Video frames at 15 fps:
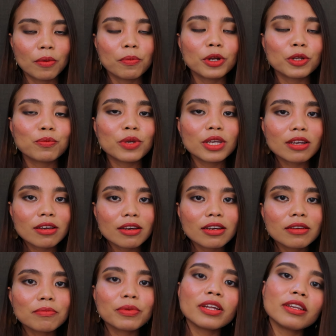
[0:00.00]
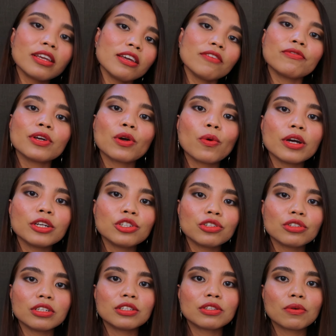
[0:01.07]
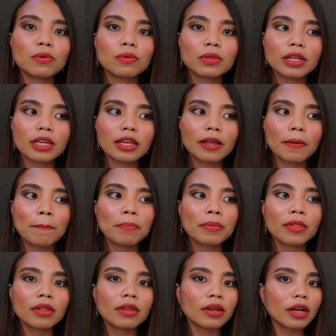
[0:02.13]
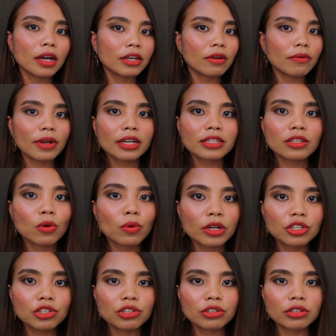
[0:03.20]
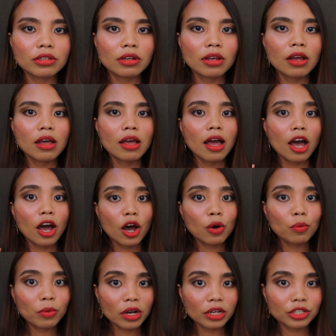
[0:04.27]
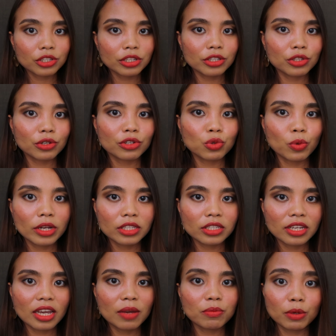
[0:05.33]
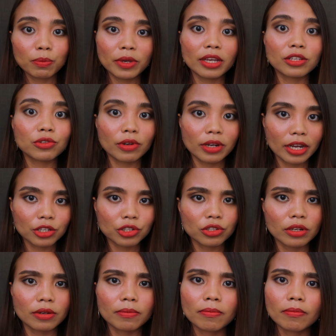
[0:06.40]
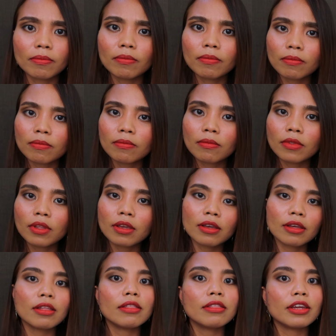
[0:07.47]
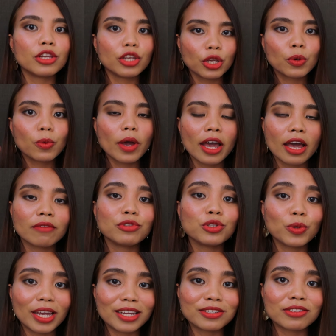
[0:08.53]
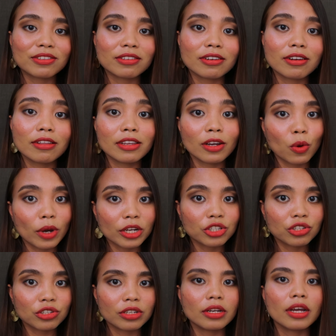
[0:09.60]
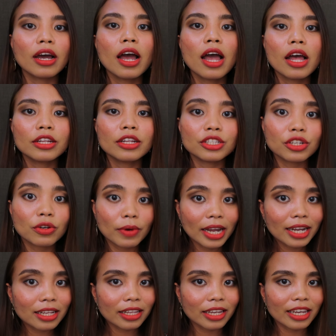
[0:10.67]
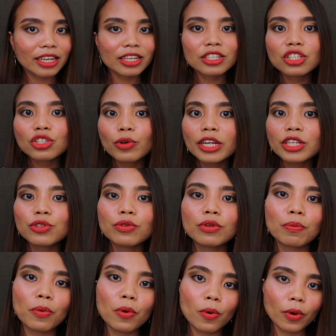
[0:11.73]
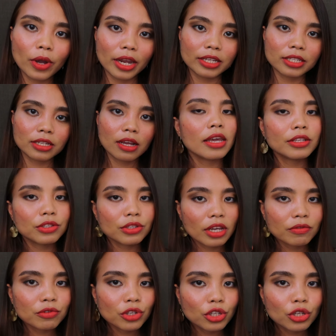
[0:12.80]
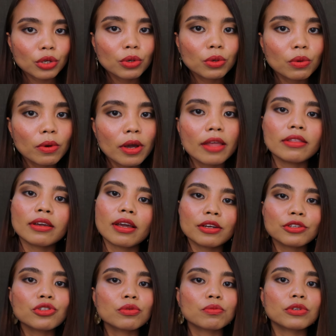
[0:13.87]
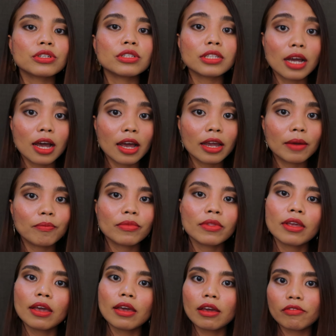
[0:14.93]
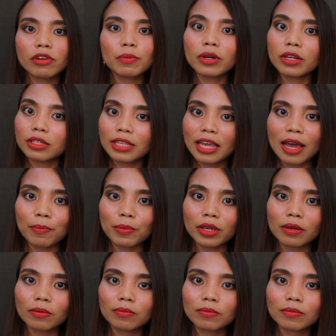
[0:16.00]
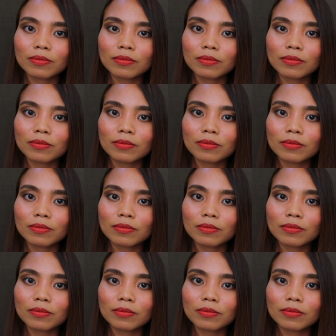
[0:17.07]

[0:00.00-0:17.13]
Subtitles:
But if the question is only a direct question, how much is your 20 Mbps connection? Then you have to answer the question directly, straight to the point. It saves you and the customer time. Everybody's happy.